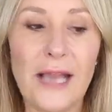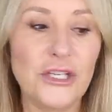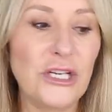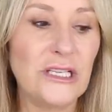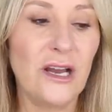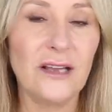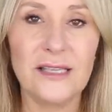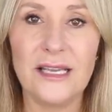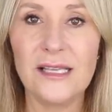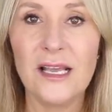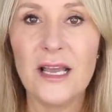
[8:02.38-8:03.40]
actually does
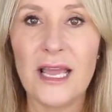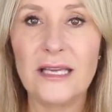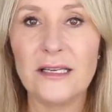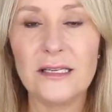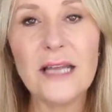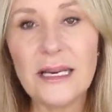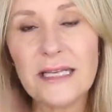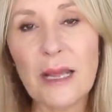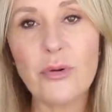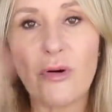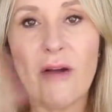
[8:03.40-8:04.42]
is it, it
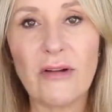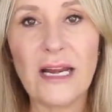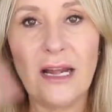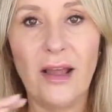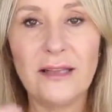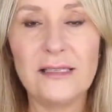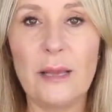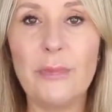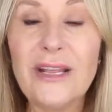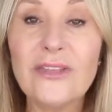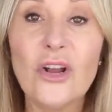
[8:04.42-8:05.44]
temporarily lightens
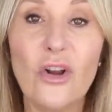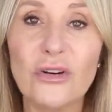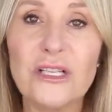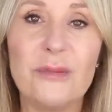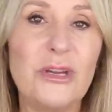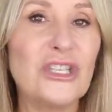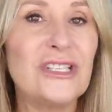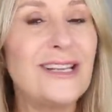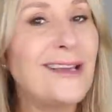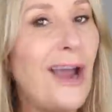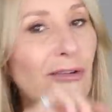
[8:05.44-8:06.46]
it, but in the long term, it
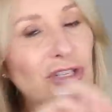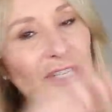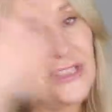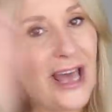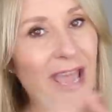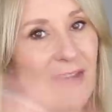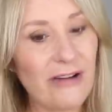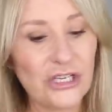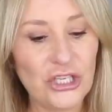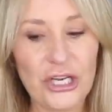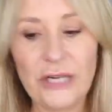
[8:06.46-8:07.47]
just encourages that area
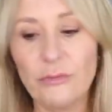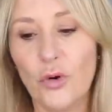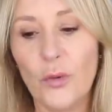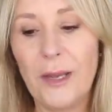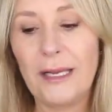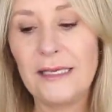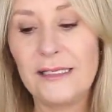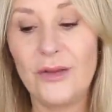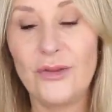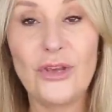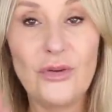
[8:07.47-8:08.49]
to shed more quickly
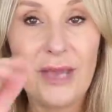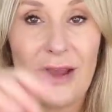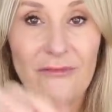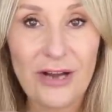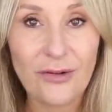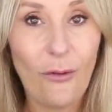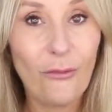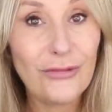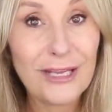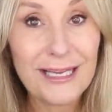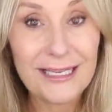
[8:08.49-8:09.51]
so that you get rid
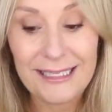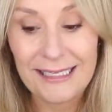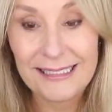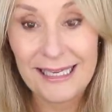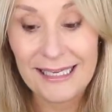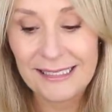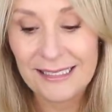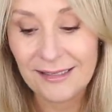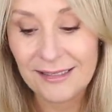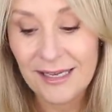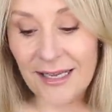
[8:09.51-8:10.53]
of the dead skin
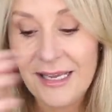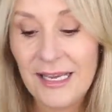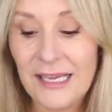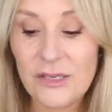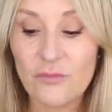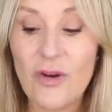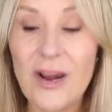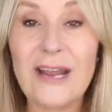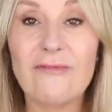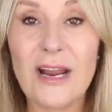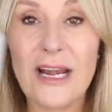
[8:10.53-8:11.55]
cells. It's a
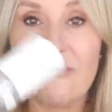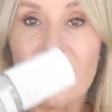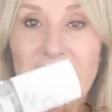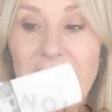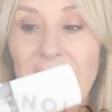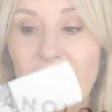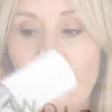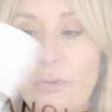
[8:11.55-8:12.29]
really, really, really lovely